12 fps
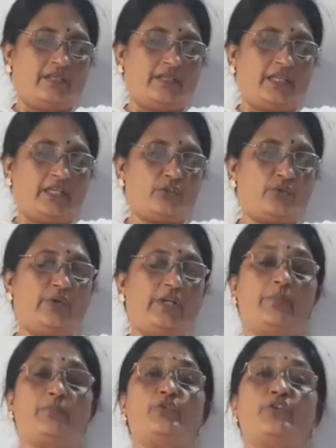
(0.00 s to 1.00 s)
A
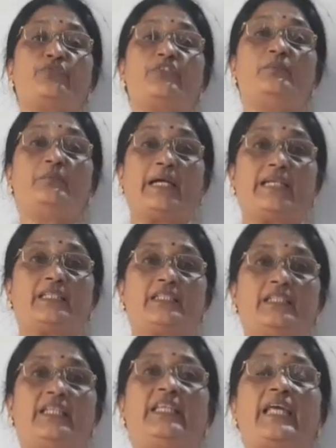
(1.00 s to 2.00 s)
truly beautiful mind.
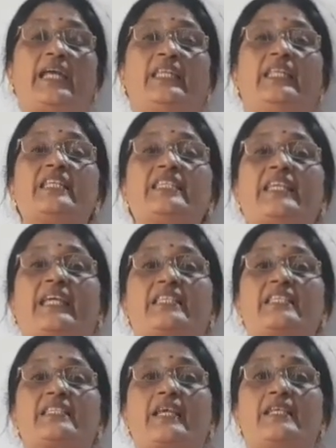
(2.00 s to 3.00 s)
In that there is an
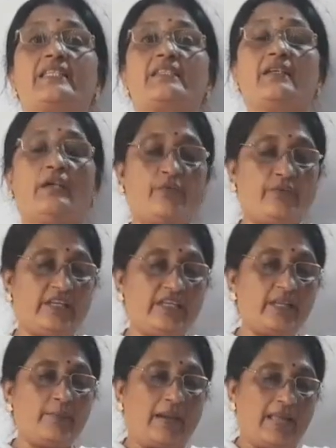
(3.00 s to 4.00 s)
exercise. Fill in
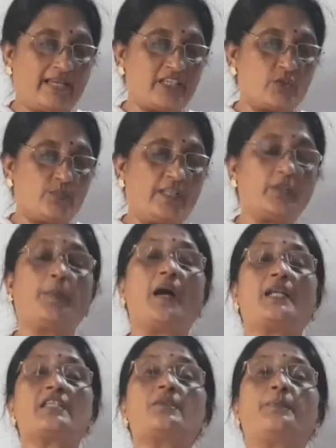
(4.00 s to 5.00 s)
the blanks with
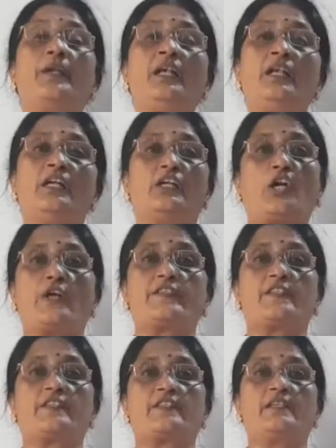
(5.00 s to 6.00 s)
participle
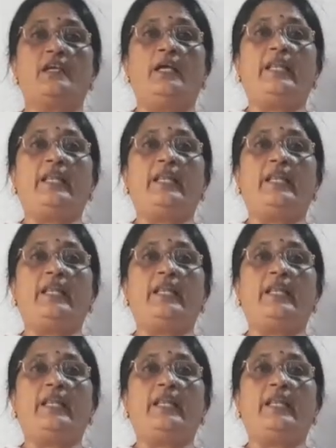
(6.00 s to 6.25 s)
clauses.